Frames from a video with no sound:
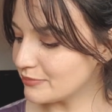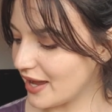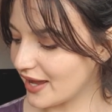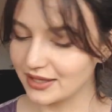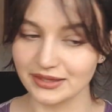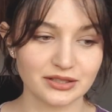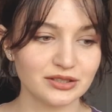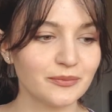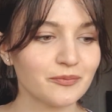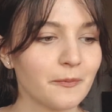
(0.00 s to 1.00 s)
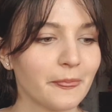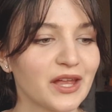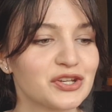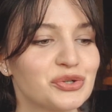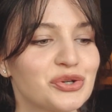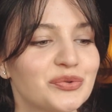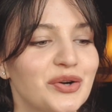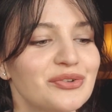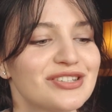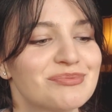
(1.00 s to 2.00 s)
my little Tudor
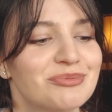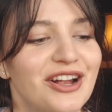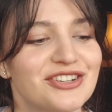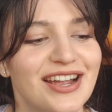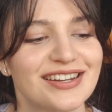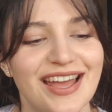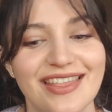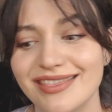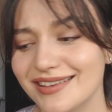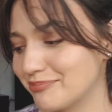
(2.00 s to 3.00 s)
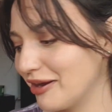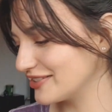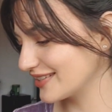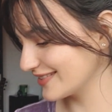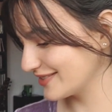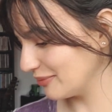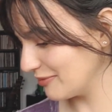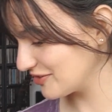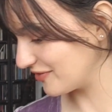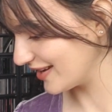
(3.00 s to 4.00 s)
Roses project. And this project is so
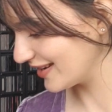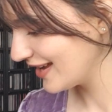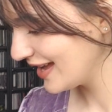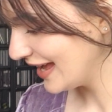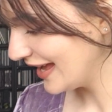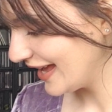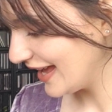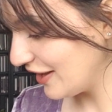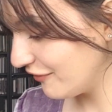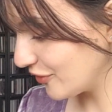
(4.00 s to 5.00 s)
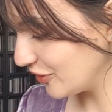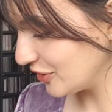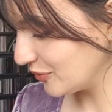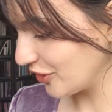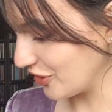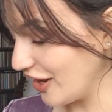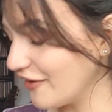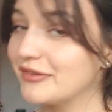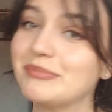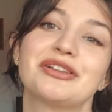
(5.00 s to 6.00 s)
much fun. If you're new or you're not
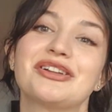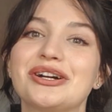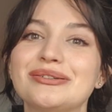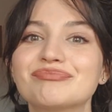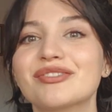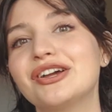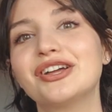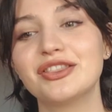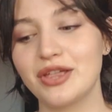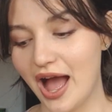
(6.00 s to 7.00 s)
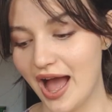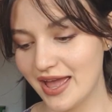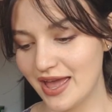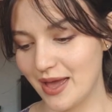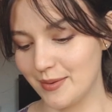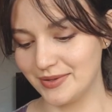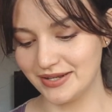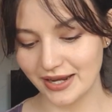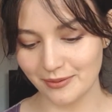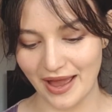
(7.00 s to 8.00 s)
familiar, I am
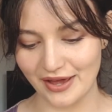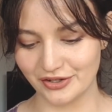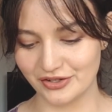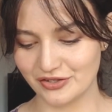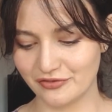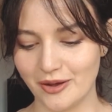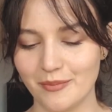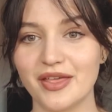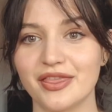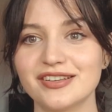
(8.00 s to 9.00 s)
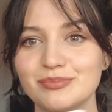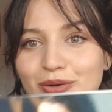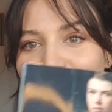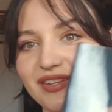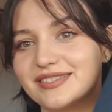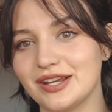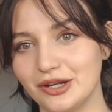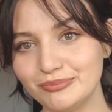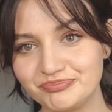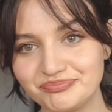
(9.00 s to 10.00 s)
knitting patterns from this book this year,